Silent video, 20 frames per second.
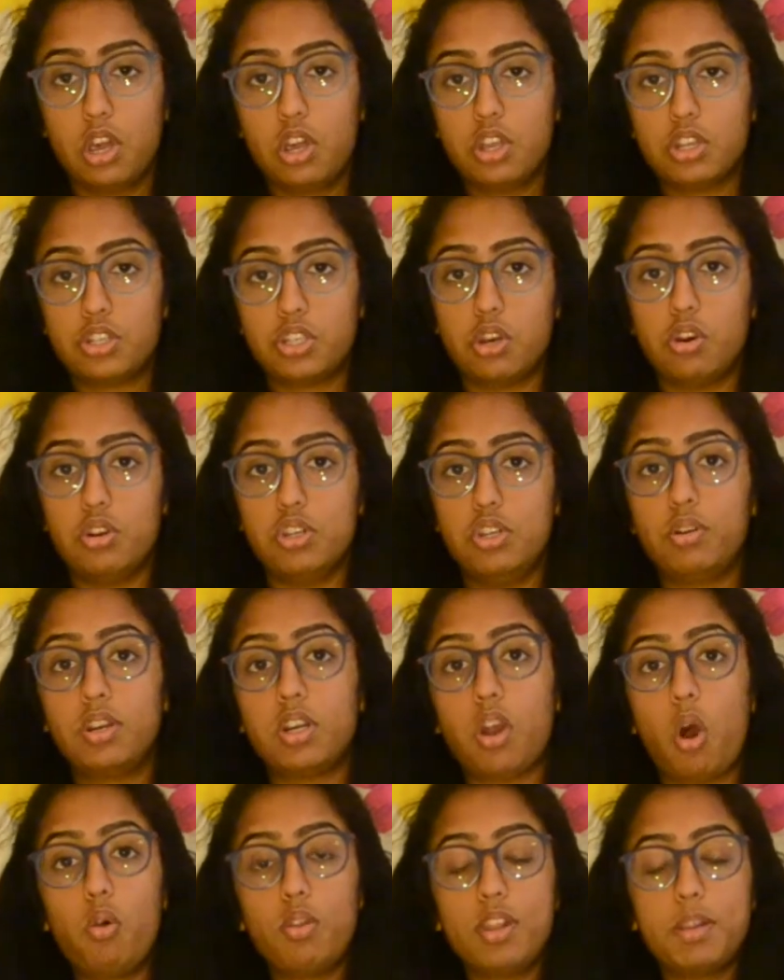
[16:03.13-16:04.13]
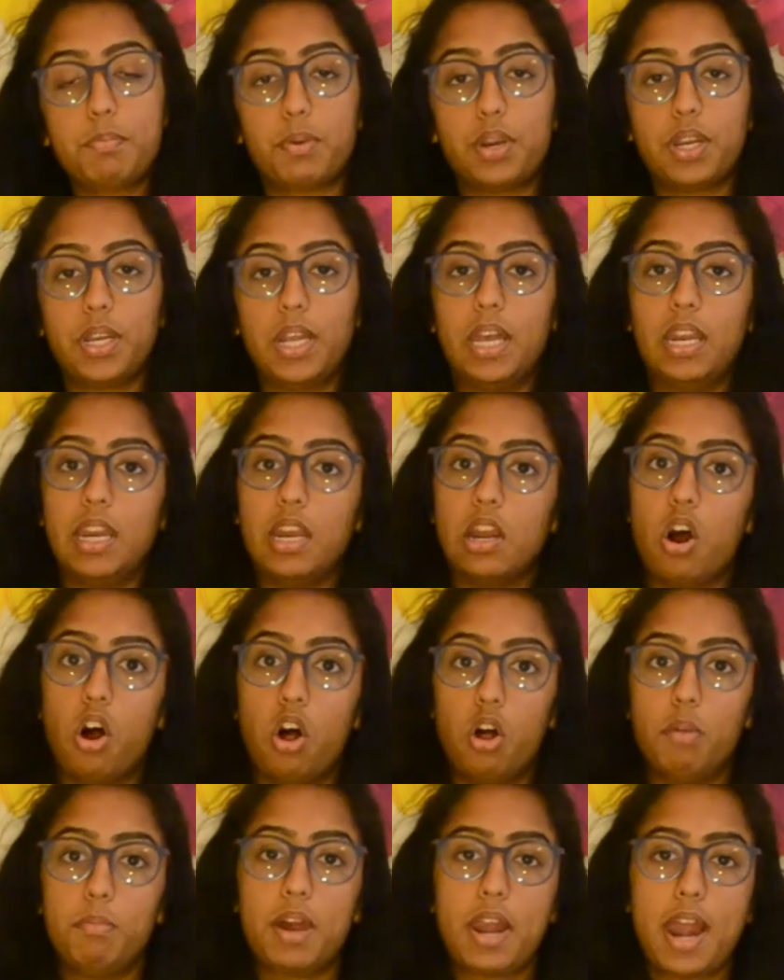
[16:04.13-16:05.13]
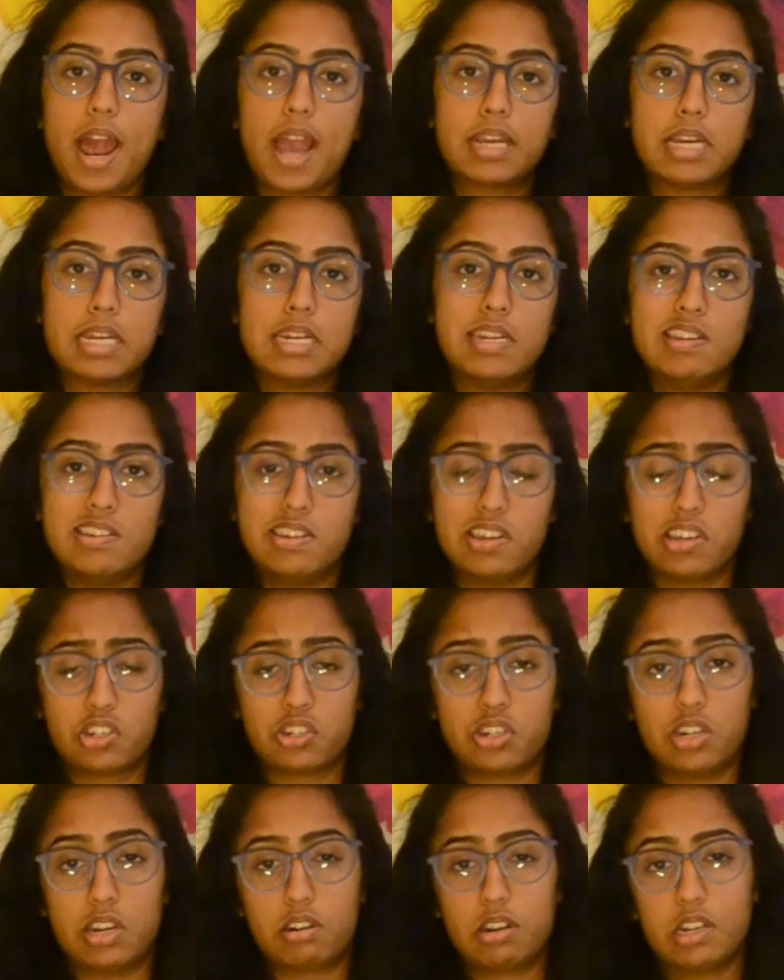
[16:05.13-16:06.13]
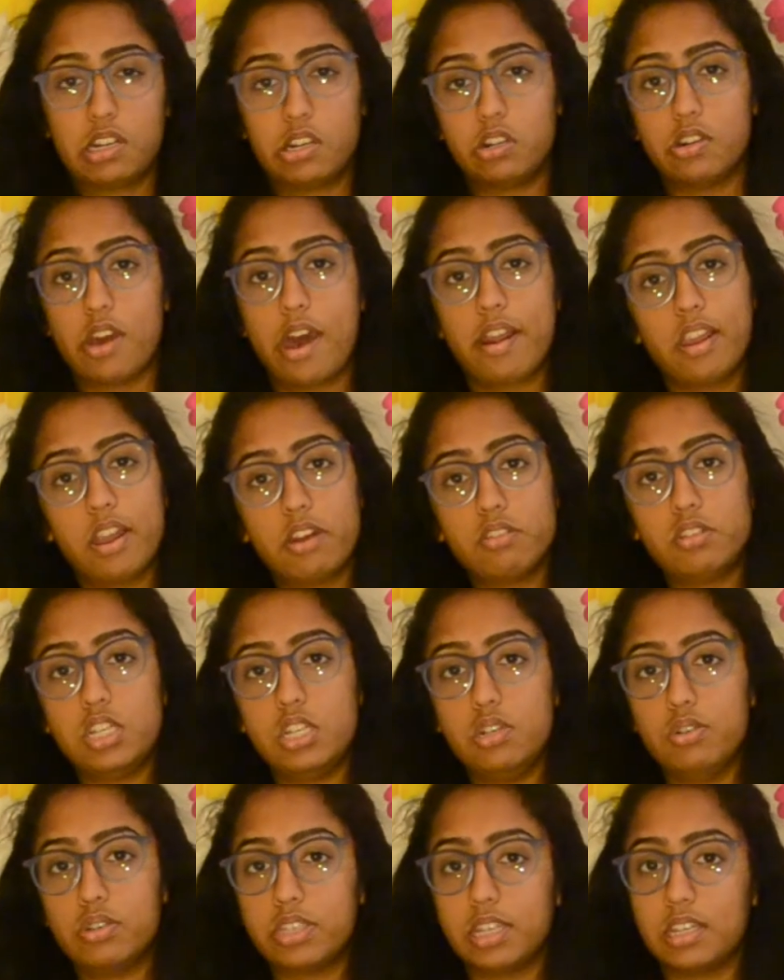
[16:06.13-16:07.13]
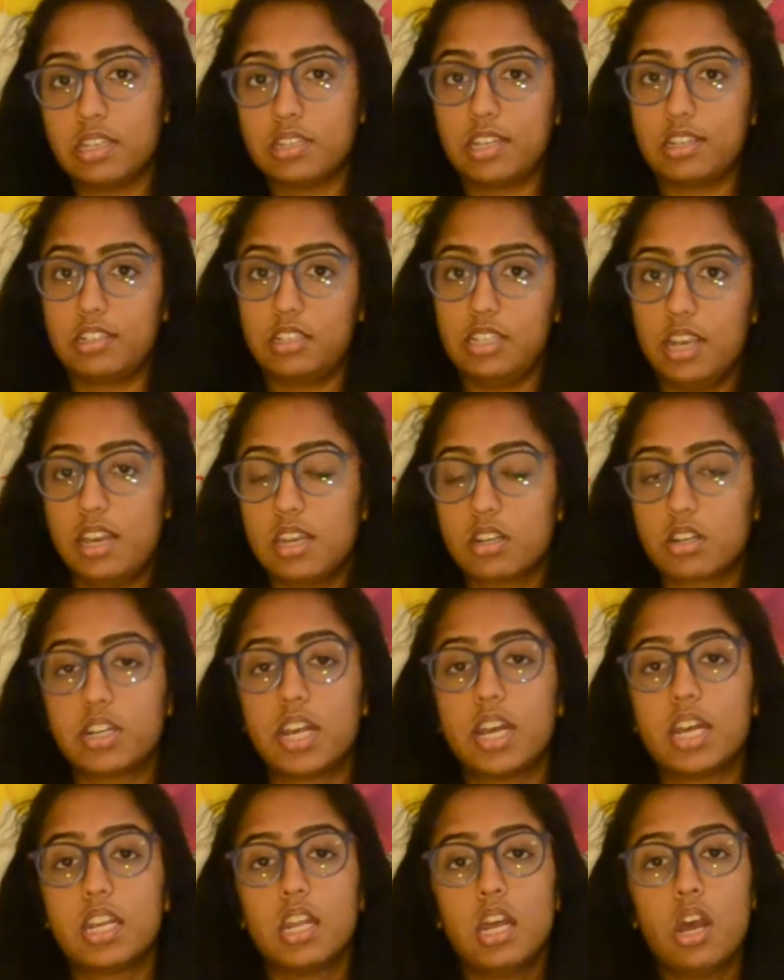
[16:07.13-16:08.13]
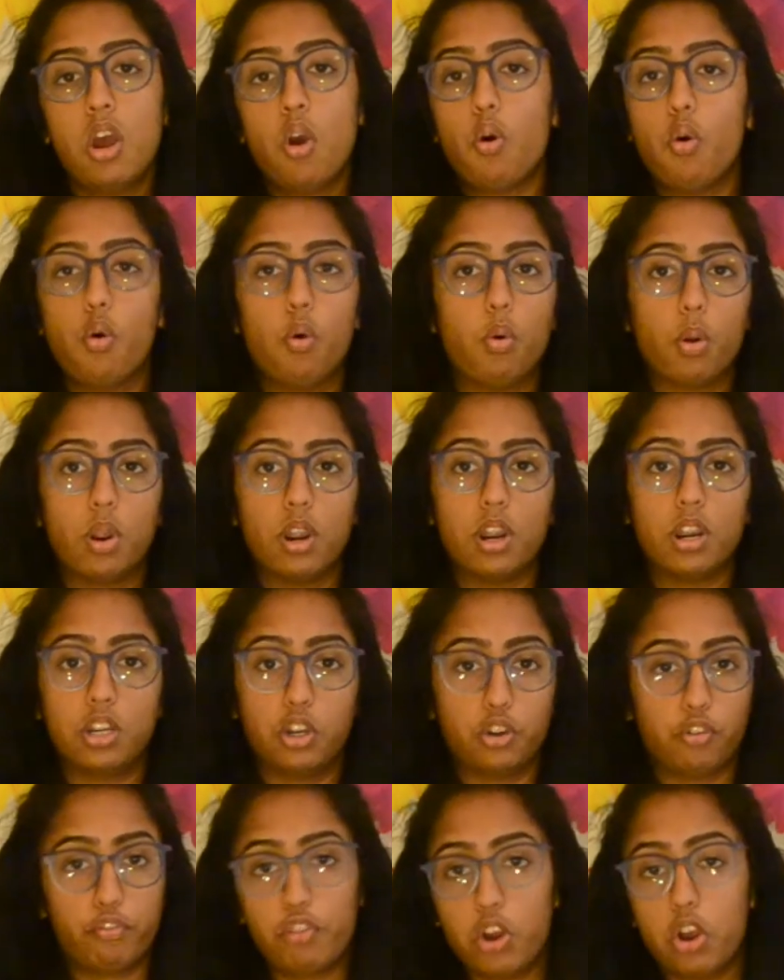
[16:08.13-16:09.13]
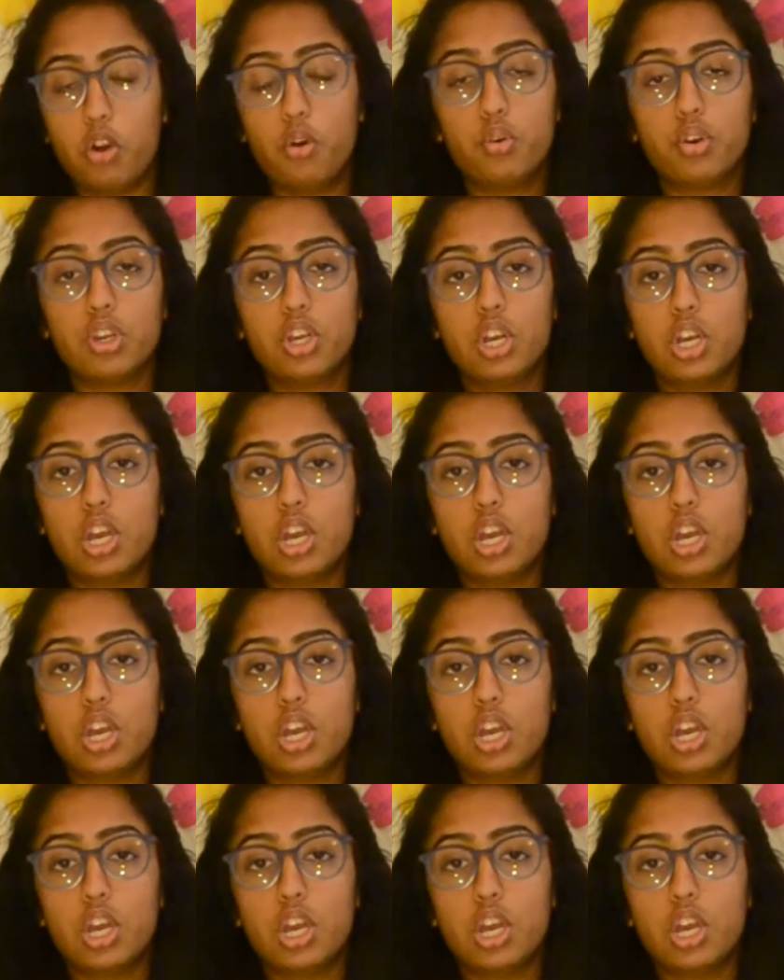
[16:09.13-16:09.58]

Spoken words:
So you can only bring in an almanac and in a dictionary. You're not allowed to use things like the internet or your phone.